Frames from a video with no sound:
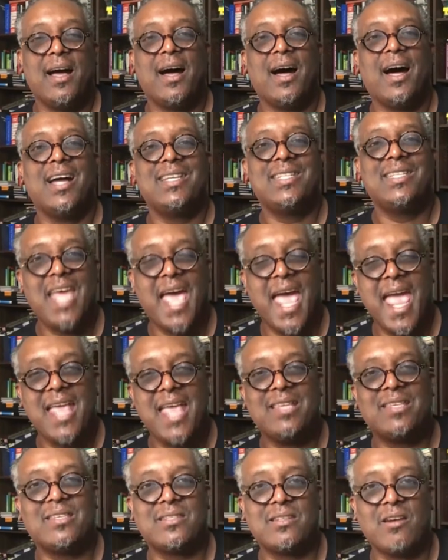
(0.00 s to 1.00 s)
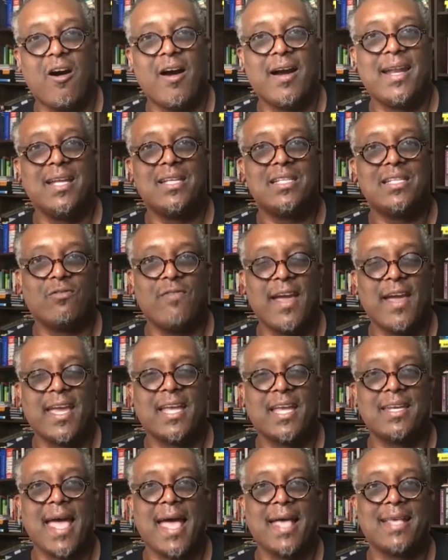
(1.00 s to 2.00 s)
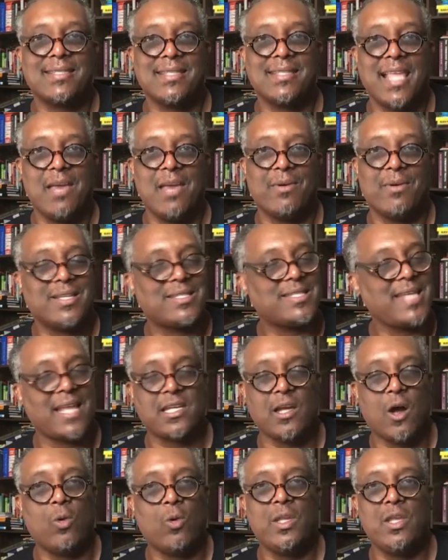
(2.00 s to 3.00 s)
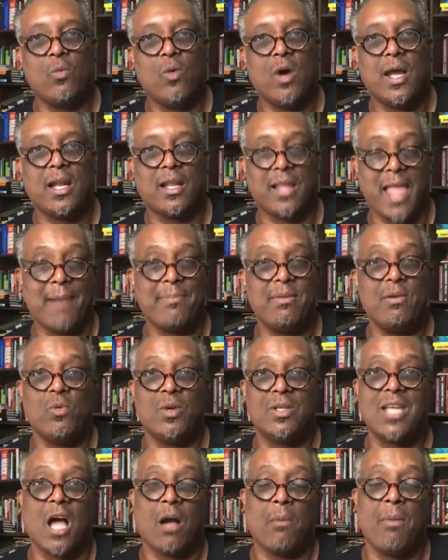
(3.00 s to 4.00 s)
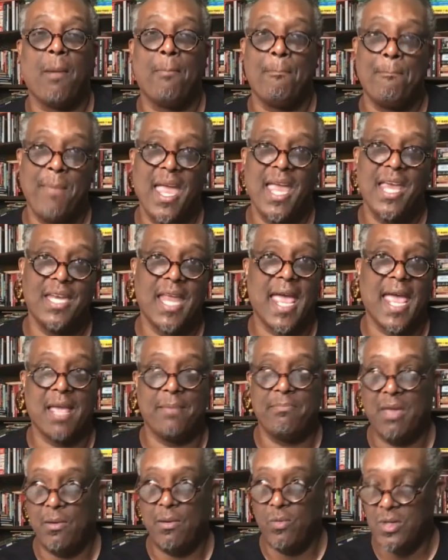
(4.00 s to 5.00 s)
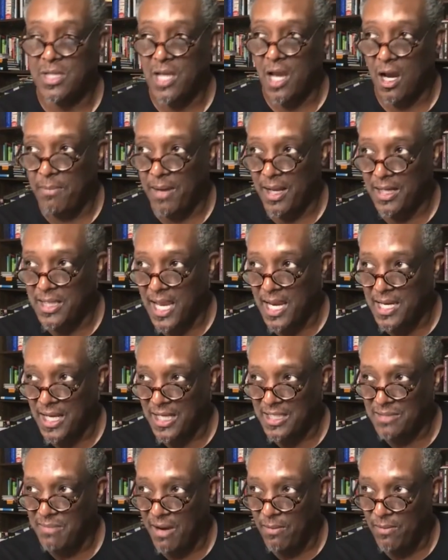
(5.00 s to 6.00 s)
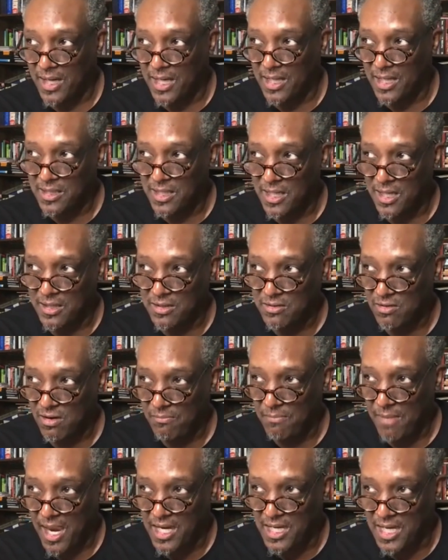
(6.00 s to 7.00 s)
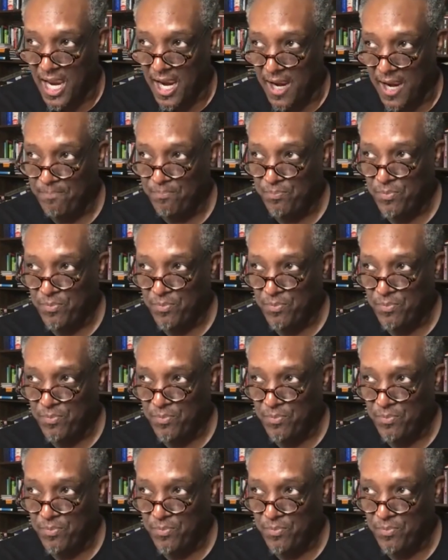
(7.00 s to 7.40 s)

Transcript: A day started to recognize labor, and it's not the only one. A lot of people will talk about May Day. Maybe we'll talk about that next May. We'll get into the history of May Day.